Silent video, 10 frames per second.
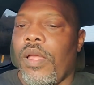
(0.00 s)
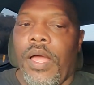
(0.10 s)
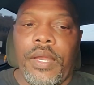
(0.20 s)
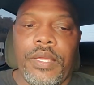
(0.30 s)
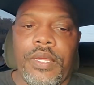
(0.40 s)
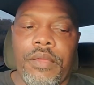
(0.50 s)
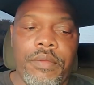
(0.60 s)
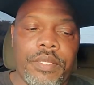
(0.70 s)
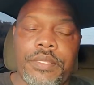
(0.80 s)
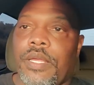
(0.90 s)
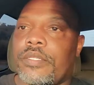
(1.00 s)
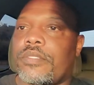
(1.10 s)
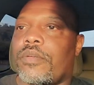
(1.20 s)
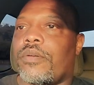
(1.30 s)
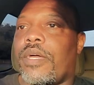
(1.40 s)
I didn't hear anything,
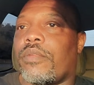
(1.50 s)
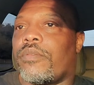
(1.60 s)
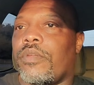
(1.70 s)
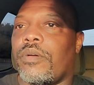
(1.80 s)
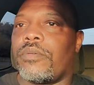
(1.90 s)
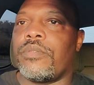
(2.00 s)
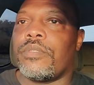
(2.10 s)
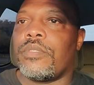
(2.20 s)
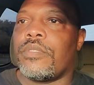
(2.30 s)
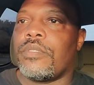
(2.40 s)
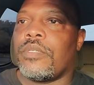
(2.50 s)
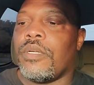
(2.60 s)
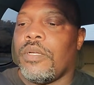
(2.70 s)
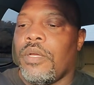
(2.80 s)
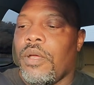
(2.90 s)
so I don't know.
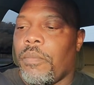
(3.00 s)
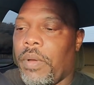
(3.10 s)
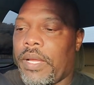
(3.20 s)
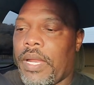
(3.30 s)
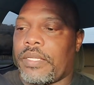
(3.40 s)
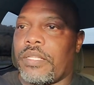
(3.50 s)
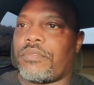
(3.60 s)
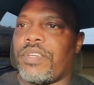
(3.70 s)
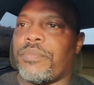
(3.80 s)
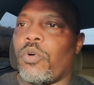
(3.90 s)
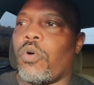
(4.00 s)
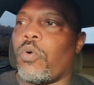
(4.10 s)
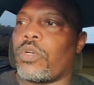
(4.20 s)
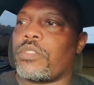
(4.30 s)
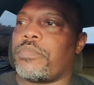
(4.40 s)
But I got to get three more
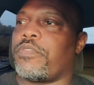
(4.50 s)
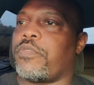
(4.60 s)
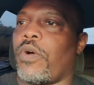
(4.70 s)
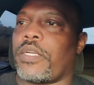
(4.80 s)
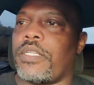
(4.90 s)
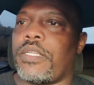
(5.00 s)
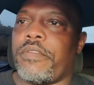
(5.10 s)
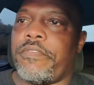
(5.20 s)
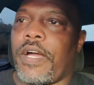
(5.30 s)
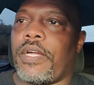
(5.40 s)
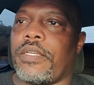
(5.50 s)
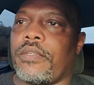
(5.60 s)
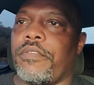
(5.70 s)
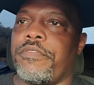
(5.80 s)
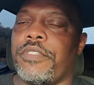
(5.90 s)
orders before I get that five,
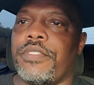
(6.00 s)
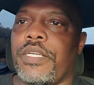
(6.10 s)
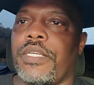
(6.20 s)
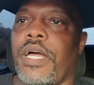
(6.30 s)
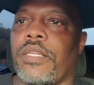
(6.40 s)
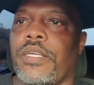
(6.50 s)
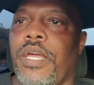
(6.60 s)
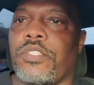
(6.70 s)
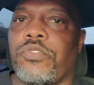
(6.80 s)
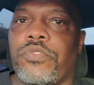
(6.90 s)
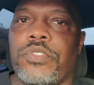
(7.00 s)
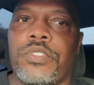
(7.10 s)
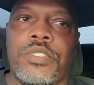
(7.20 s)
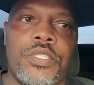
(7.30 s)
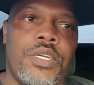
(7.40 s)
that fifteen dollar extra,
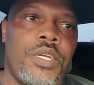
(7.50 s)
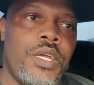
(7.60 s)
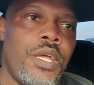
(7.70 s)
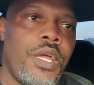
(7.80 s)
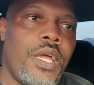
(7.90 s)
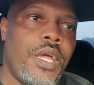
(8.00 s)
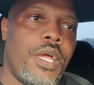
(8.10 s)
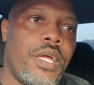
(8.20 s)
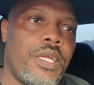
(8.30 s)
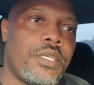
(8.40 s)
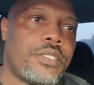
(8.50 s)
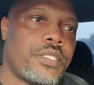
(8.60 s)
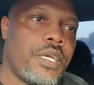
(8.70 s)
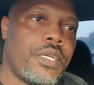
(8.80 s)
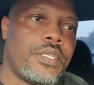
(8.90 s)
and it's
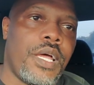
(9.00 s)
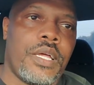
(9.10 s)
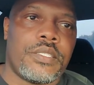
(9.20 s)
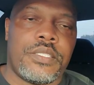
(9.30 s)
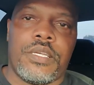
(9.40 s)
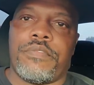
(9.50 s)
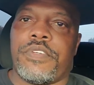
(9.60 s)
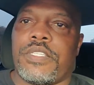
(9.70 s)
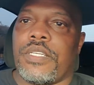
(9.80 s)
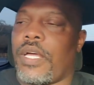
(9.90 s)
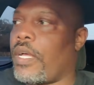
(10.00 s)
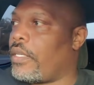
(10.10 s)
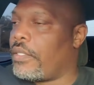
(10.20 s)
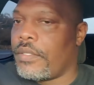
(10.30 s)
till ten fifty nine.